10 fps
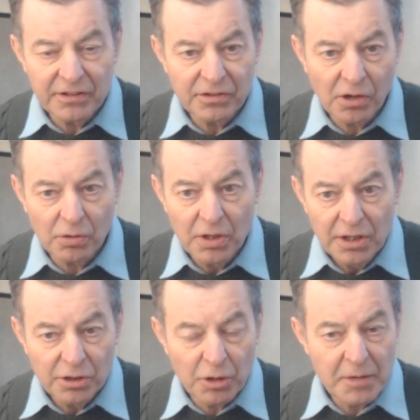And so
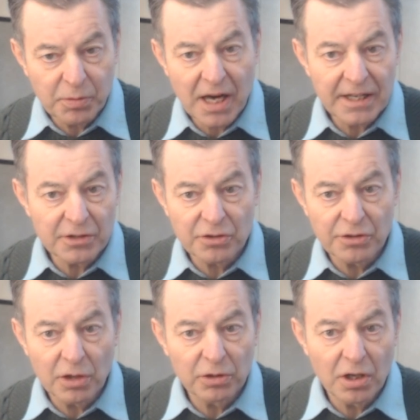great products
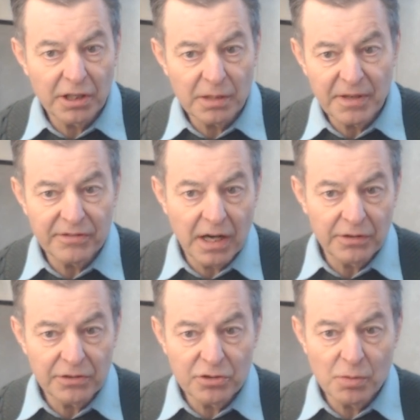are no longer to be
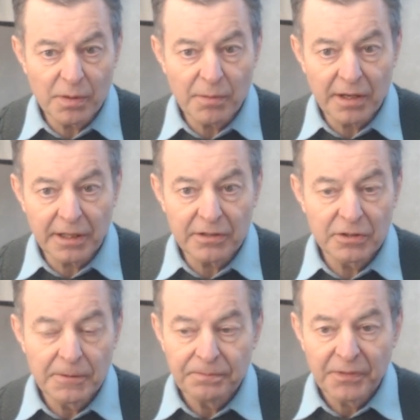found in supermarkets.